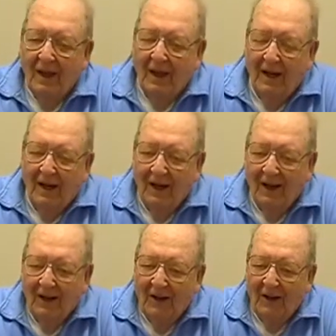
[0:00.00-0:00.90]

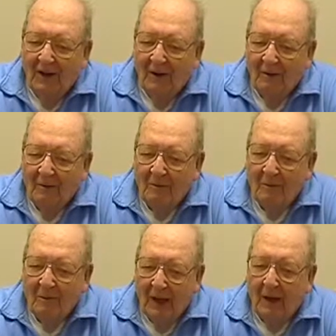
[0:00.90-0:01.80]
And uh,
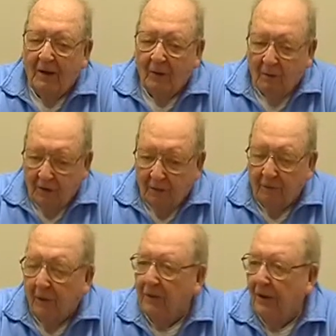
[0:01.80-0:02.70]
that was the
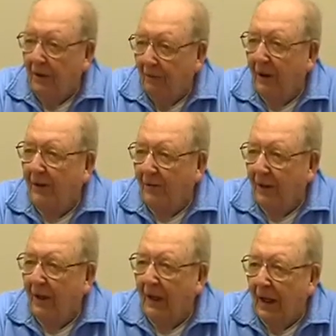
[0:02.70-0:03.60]
first
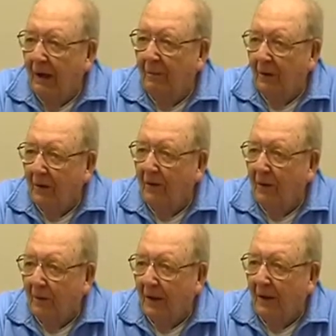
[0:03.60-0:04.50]
invasion that I
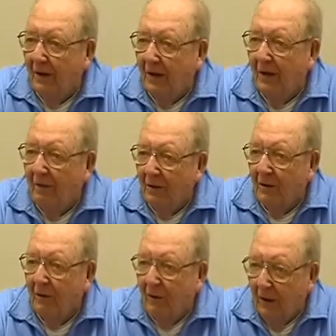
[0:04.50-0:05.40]
participated in, was
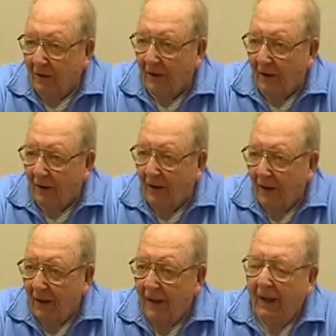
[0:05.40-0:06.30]
Kwajalein.
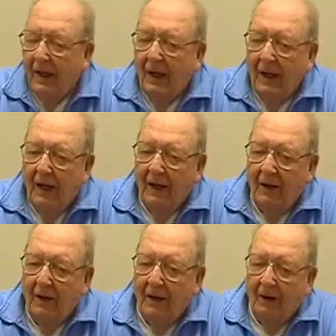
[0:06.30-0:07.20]

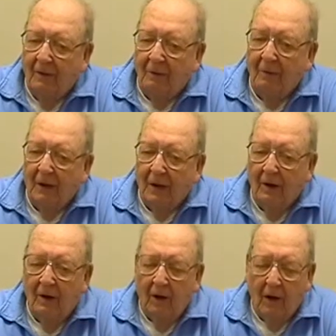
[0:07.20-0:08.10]
And uh, from
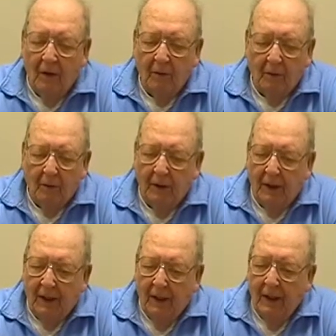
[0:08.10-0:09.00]
there on,
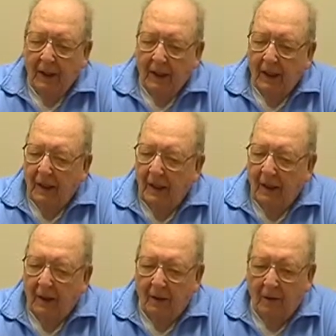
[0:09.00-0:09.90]
we
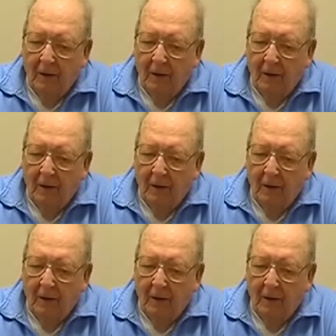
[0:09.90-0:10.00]
uh,